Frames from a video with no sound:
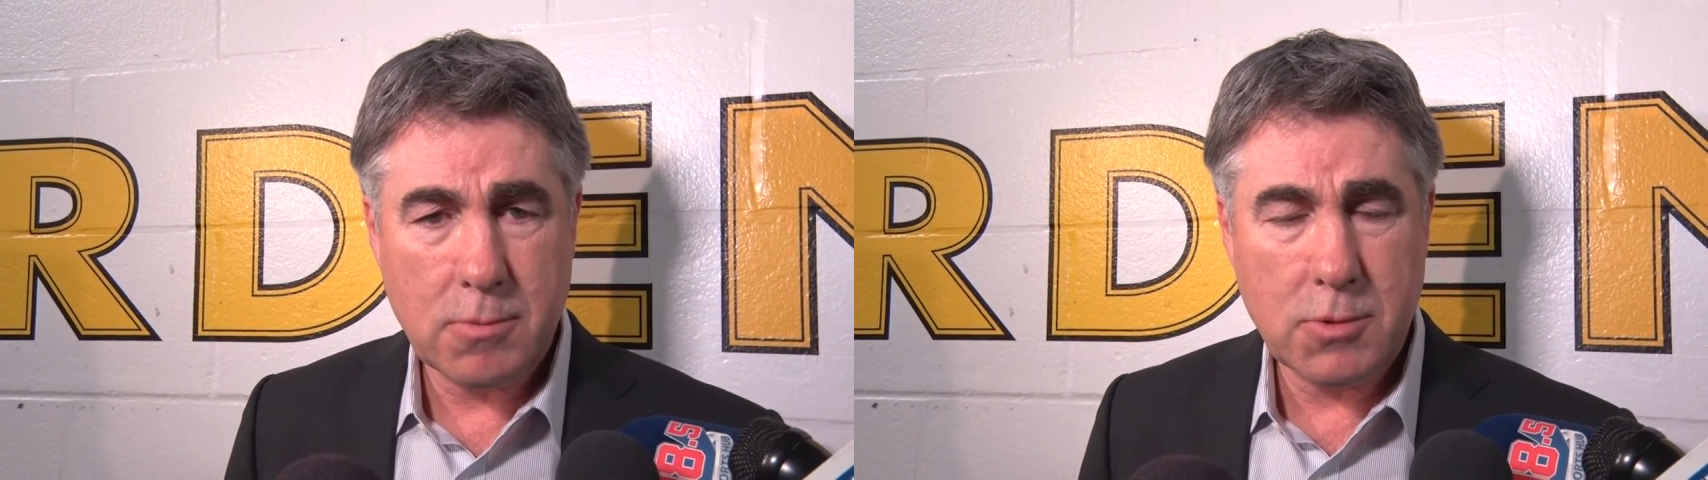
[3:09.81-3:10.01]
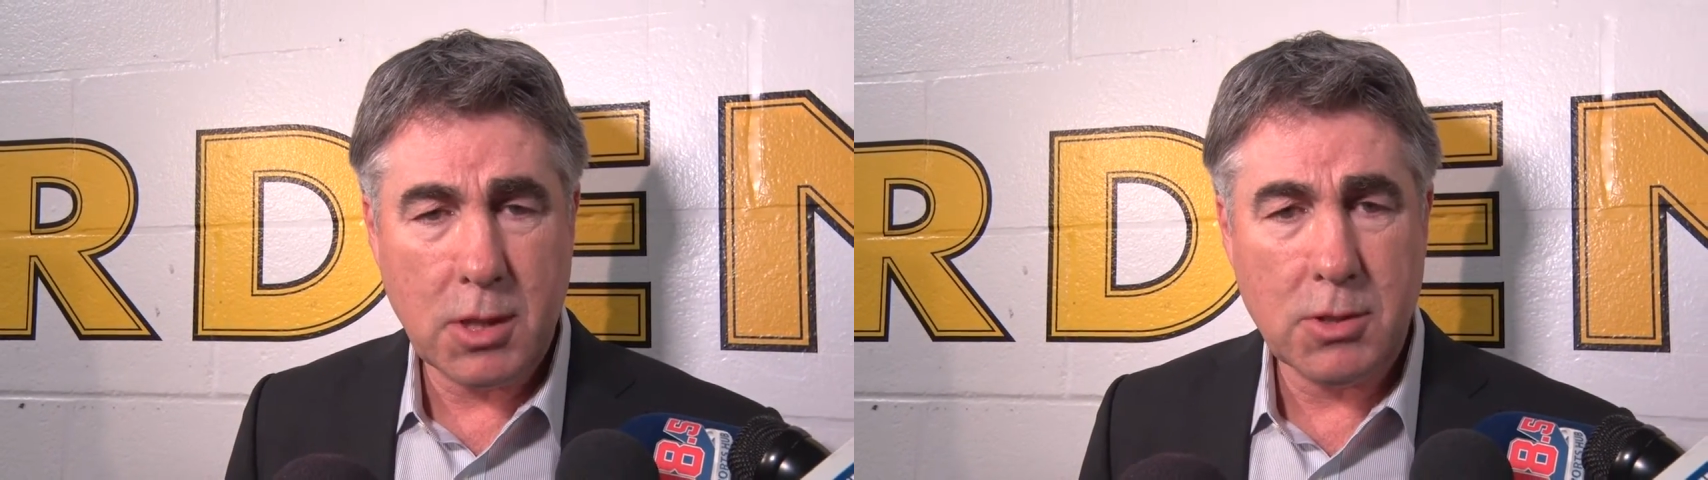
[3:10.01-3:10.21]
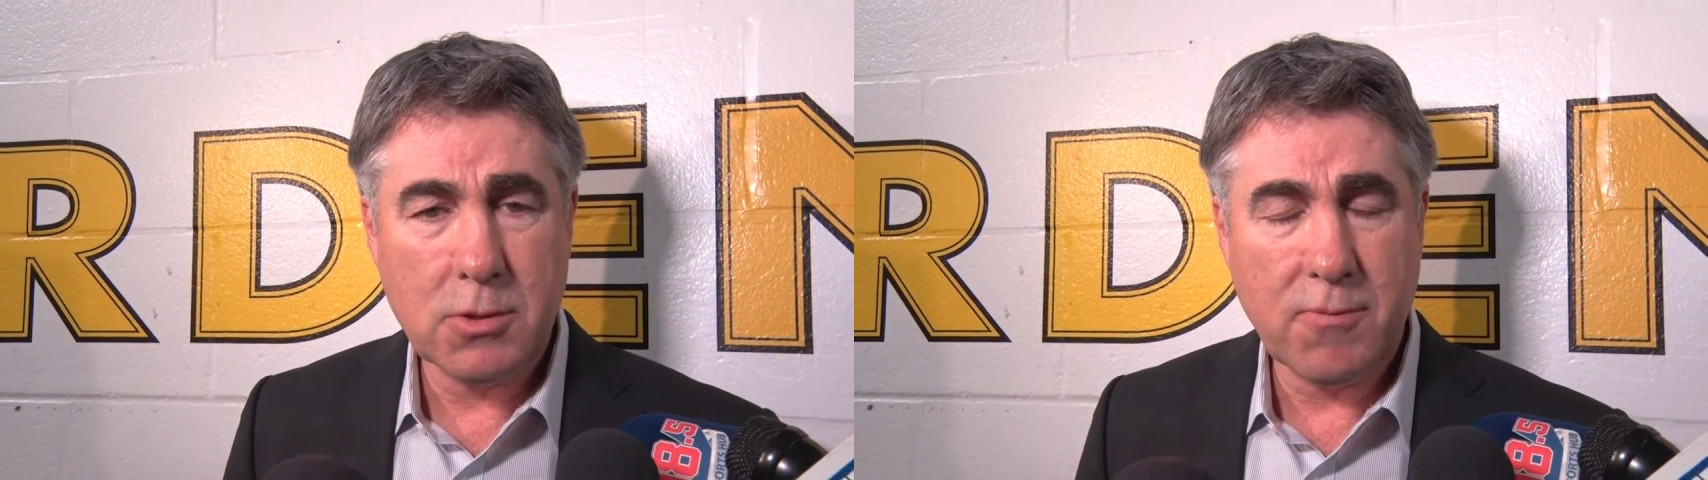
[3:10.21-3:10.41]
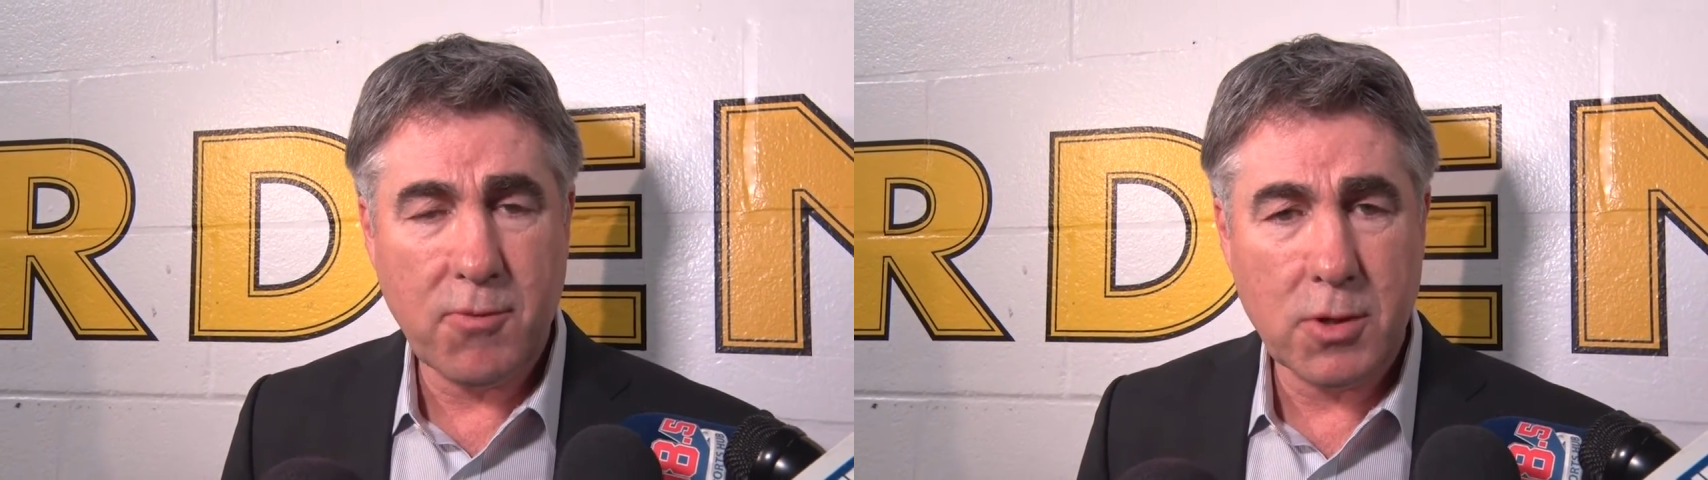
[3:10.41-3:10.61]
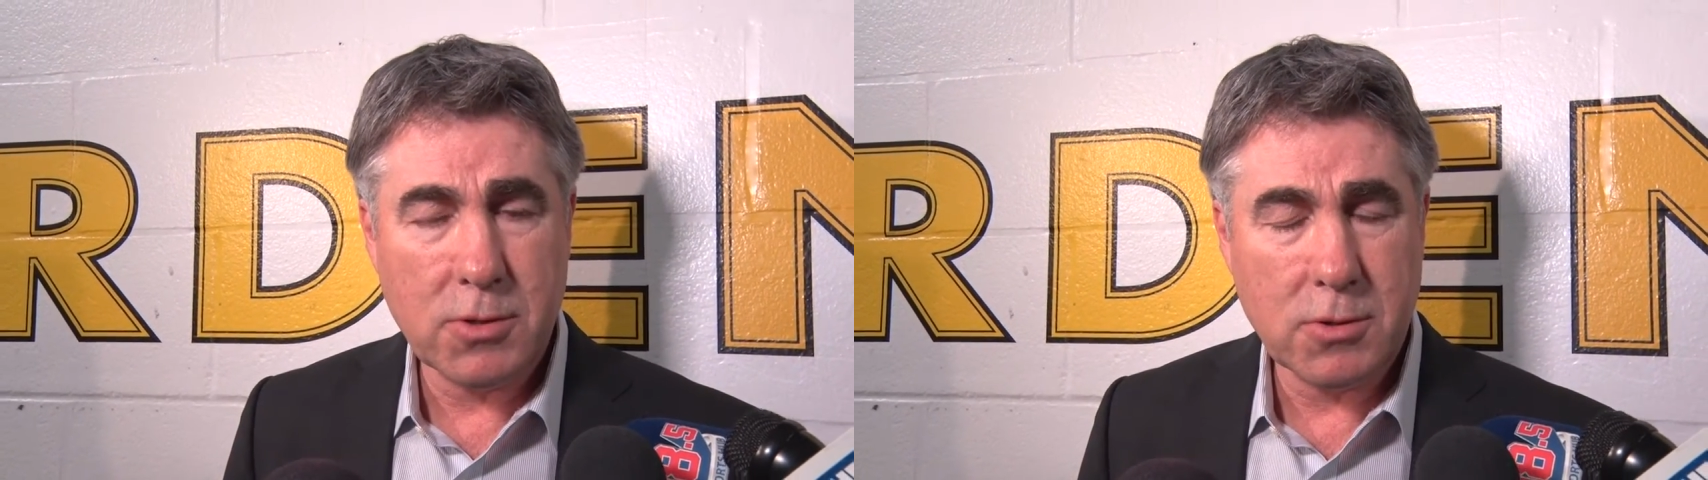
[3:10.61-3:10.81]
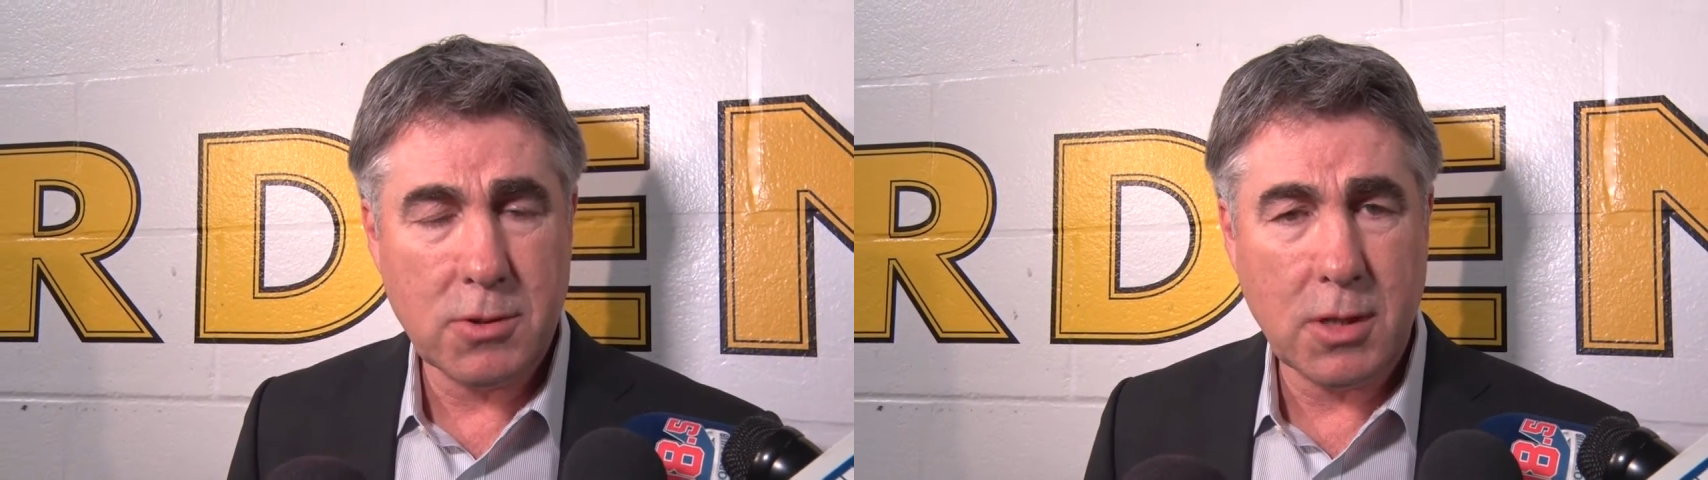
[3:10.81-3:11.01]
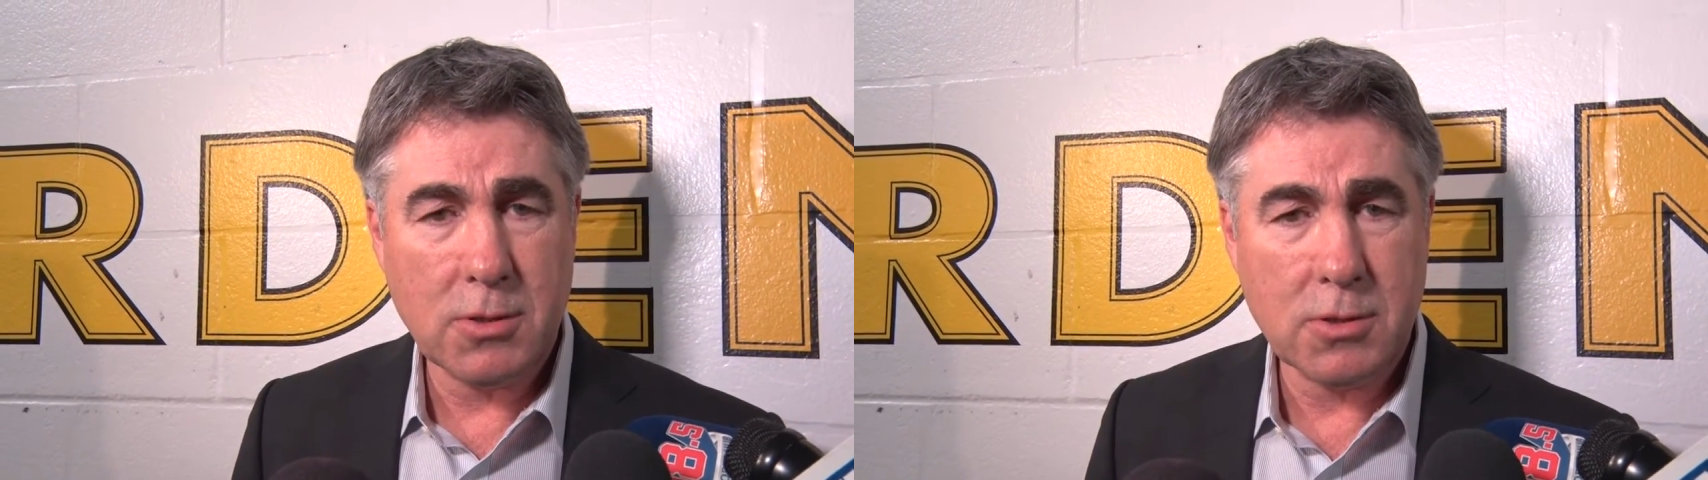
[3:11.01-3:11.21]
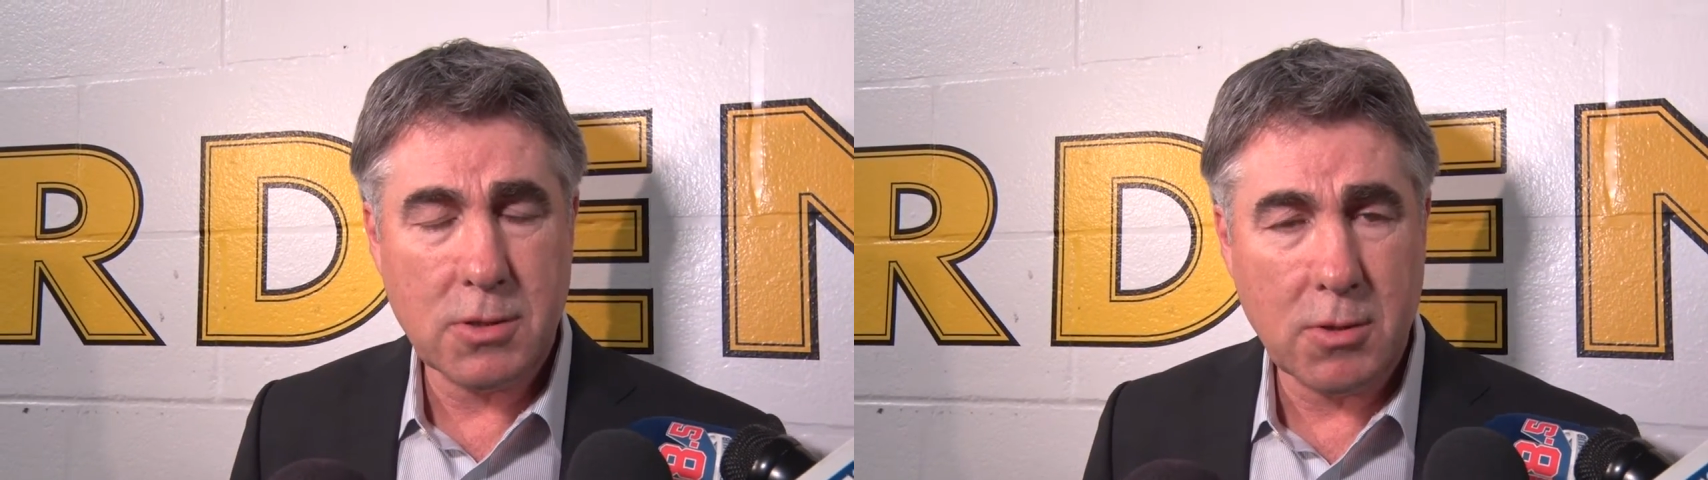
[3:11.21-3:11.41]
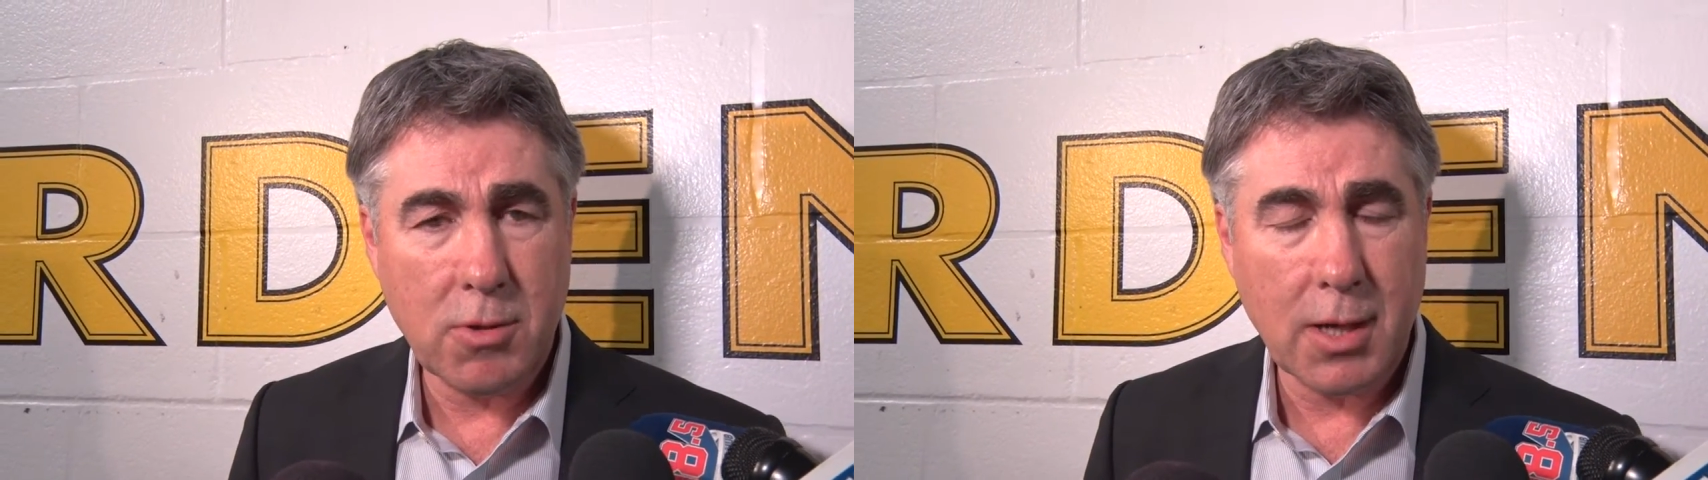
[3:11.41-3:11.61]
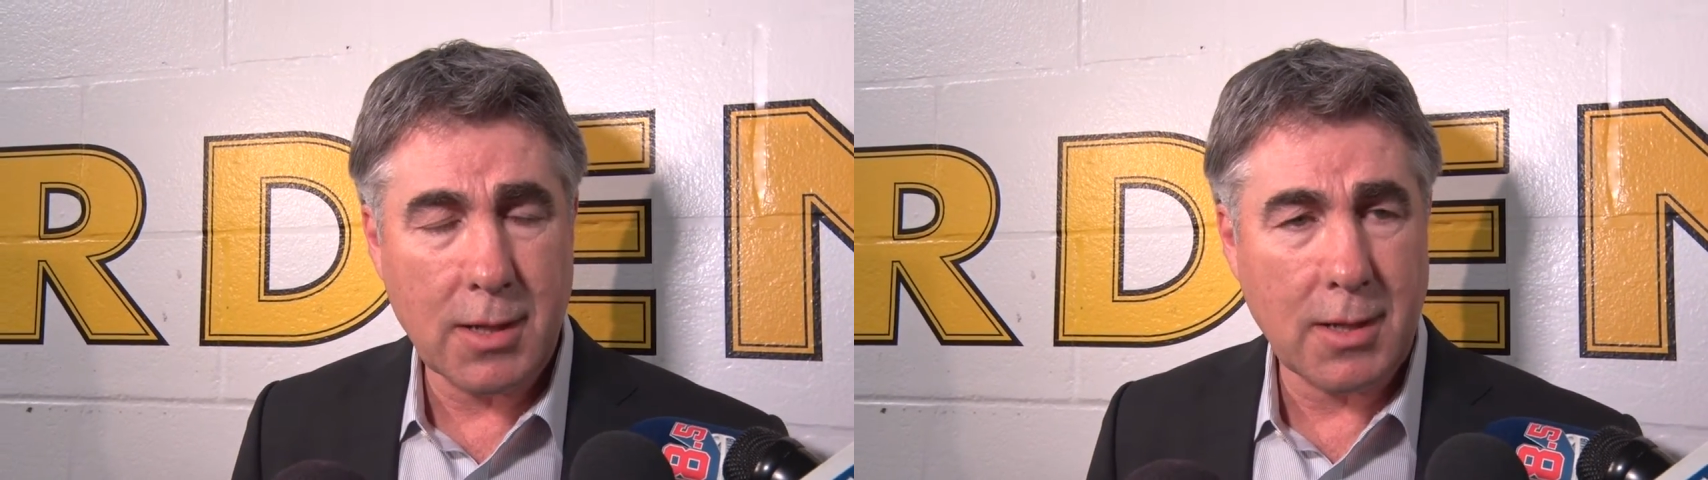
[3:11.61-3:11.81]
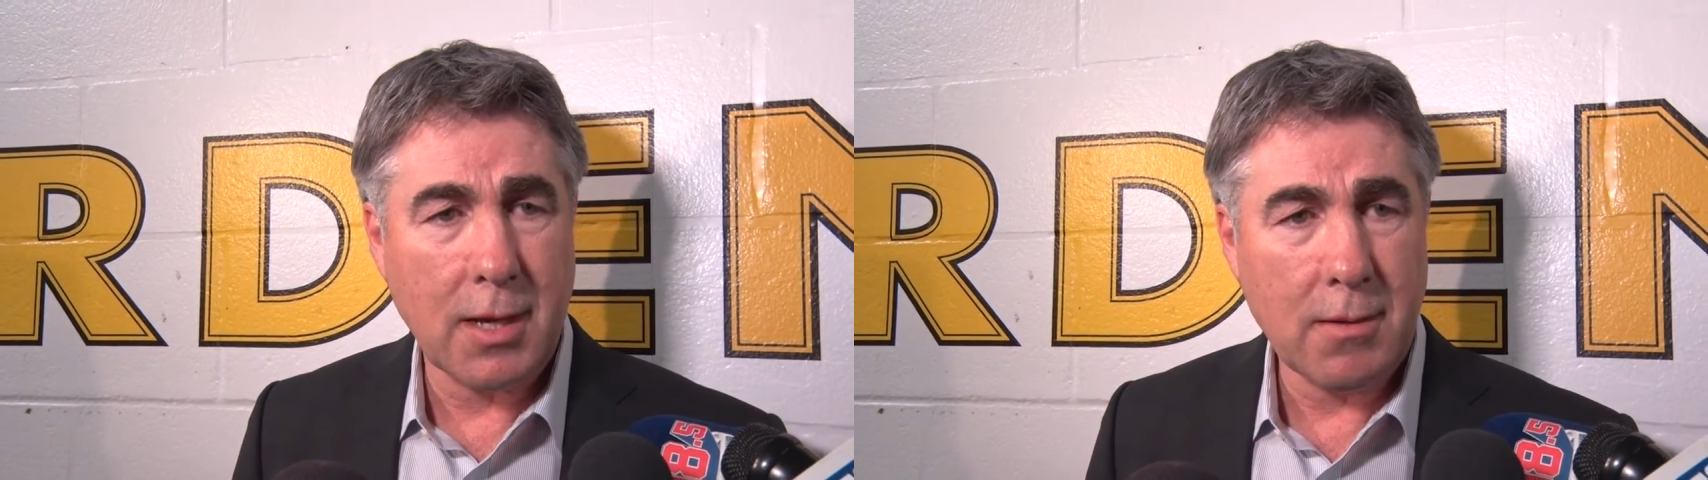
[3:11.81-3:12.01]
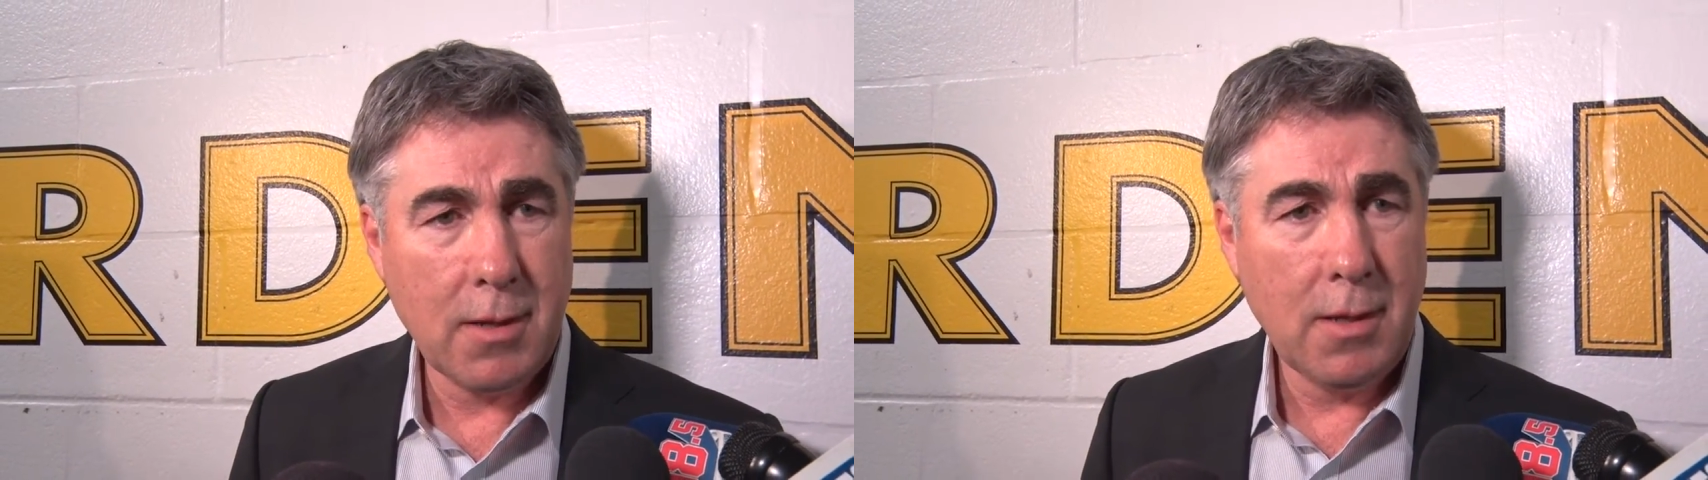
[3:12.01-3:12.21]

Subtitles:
change of the voice or change of scenery like that